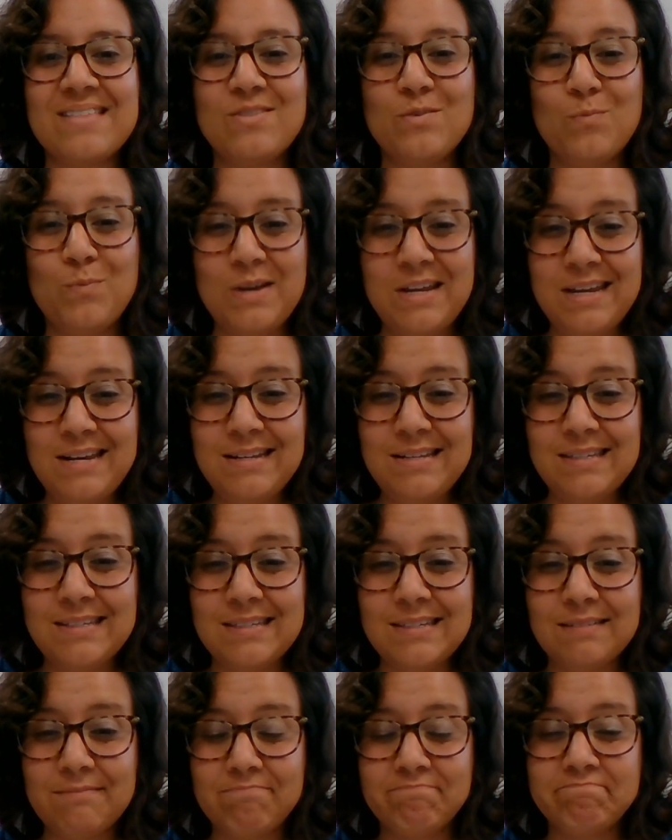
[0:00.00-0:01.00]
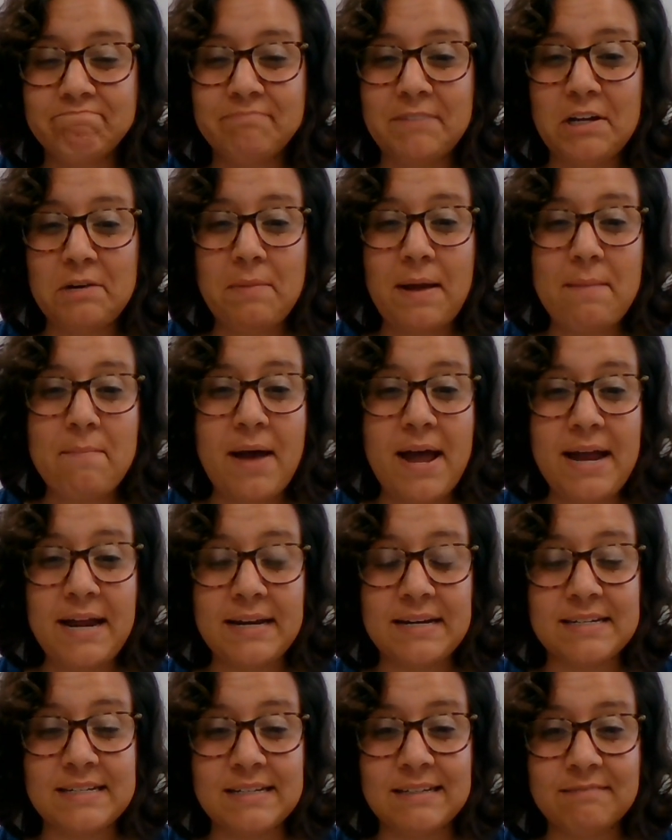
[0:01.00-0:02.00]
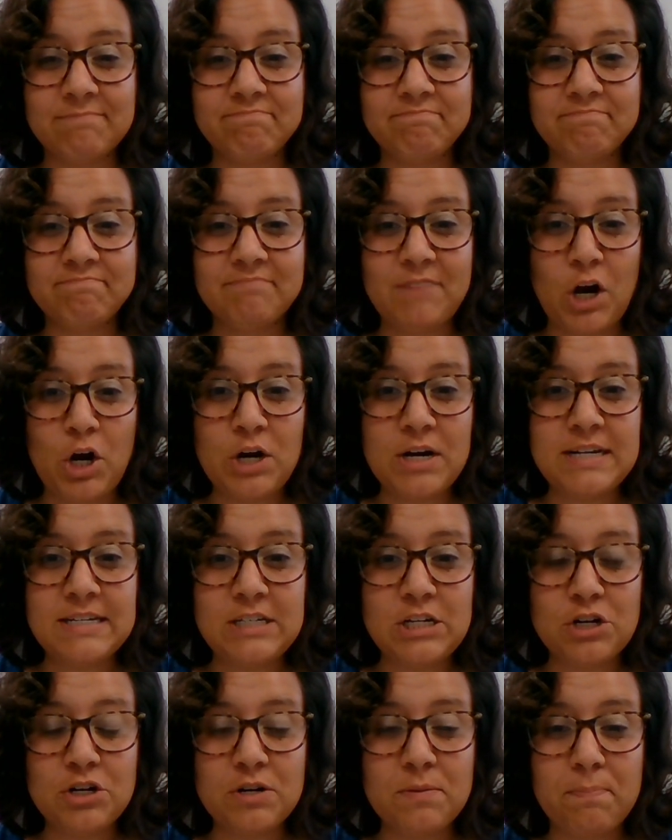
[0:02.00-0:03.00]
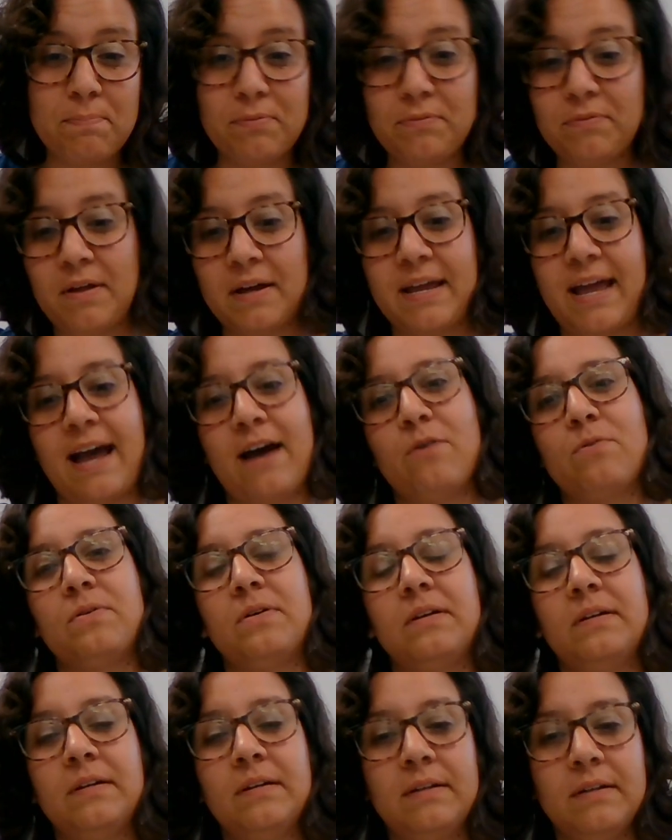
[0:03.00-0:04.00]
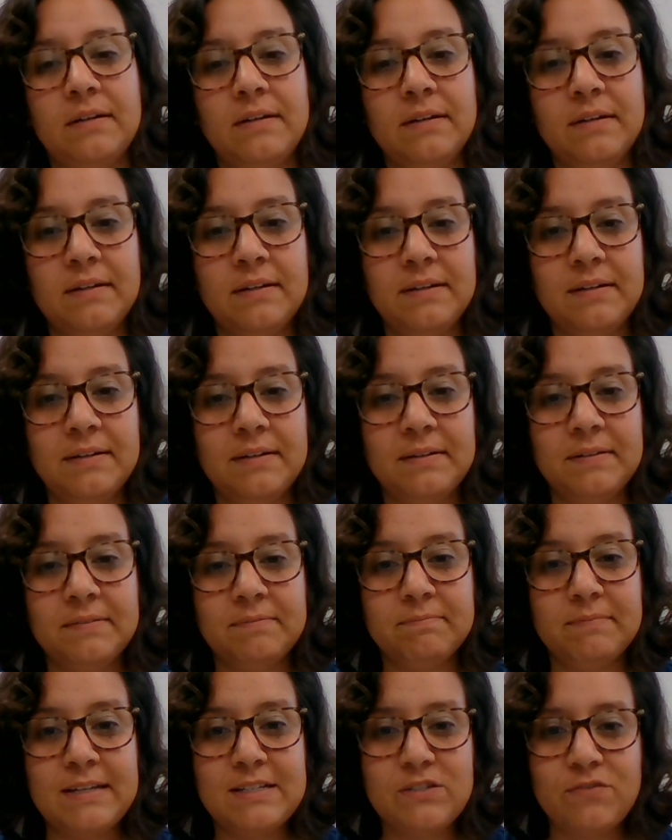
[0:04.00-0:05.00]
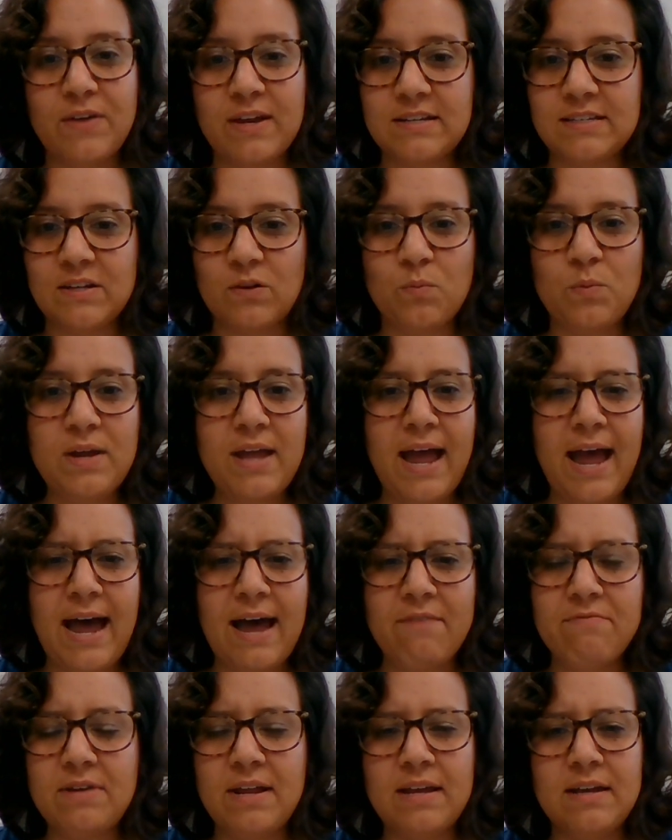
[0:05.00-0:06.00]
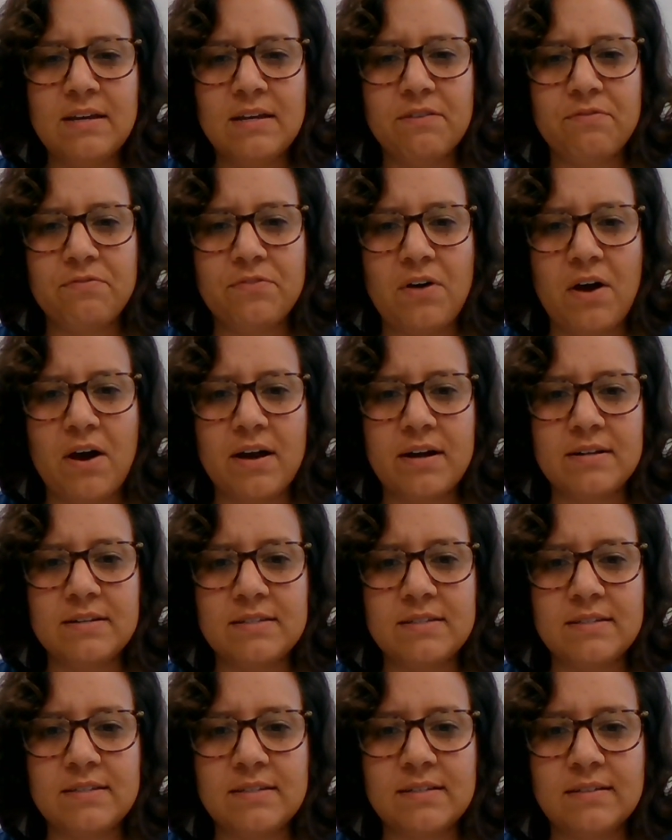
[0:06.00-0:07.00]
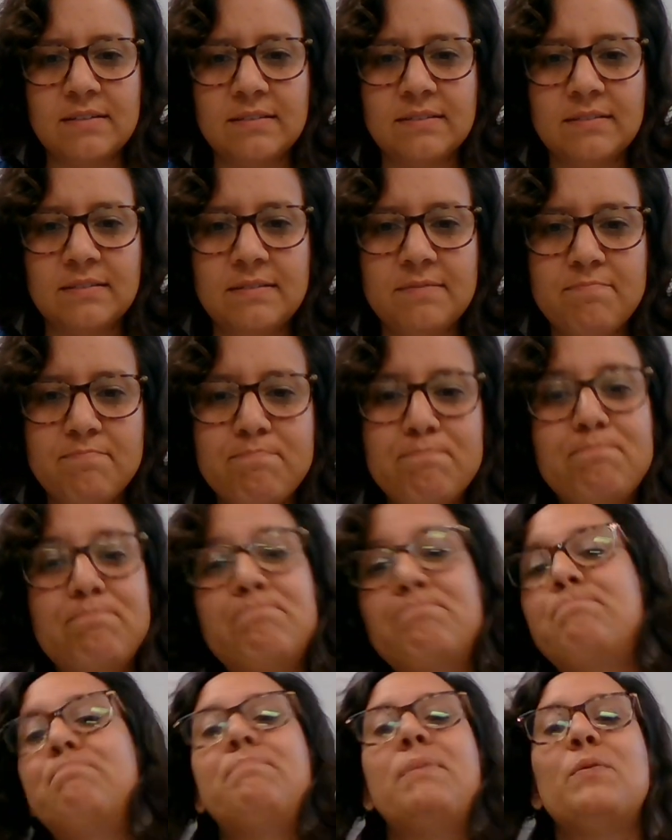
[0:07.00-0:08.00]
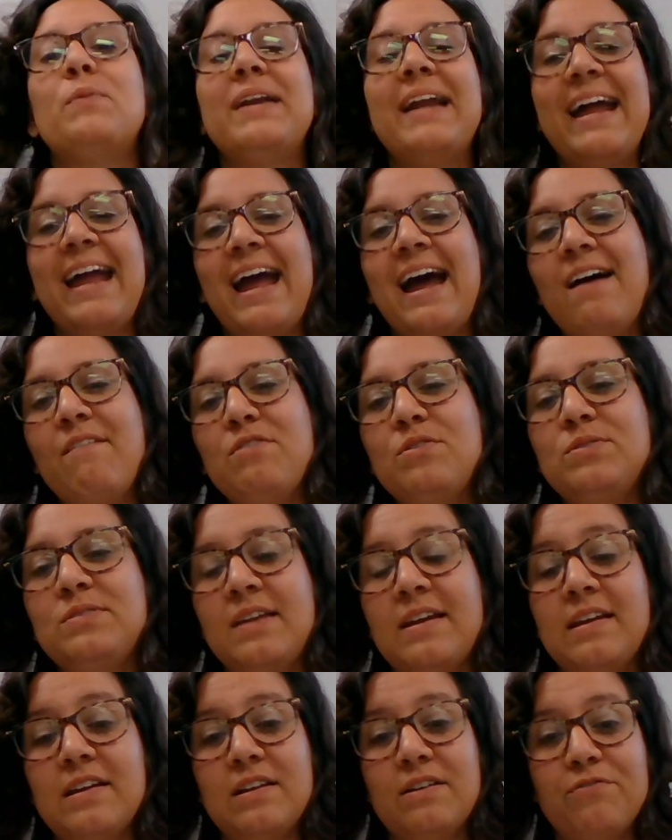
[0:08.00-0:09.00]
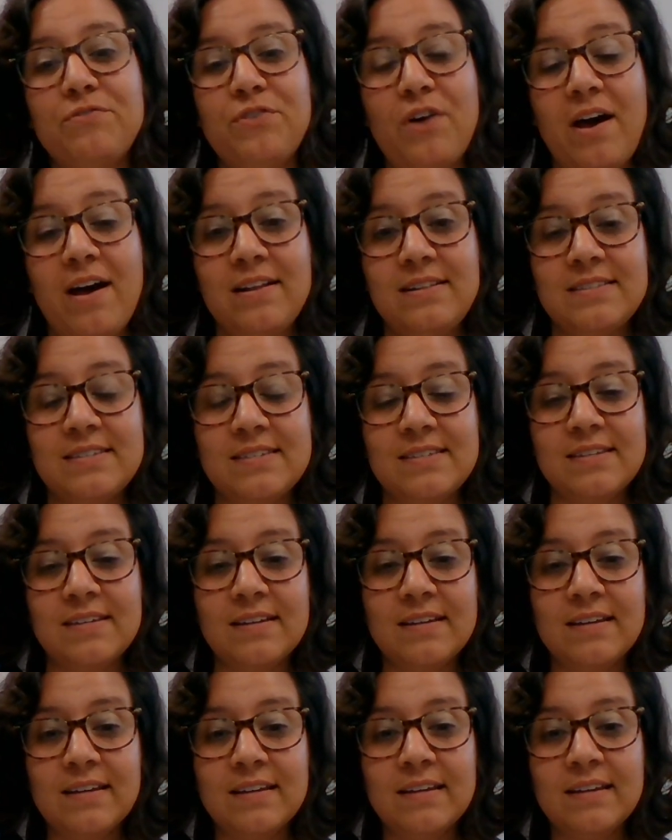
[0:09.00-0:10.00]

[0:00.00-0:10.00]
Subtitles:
The weeds in my mind are easier to pluck out. Let's face it, we have negative thoughts. But when I have those negative thoughts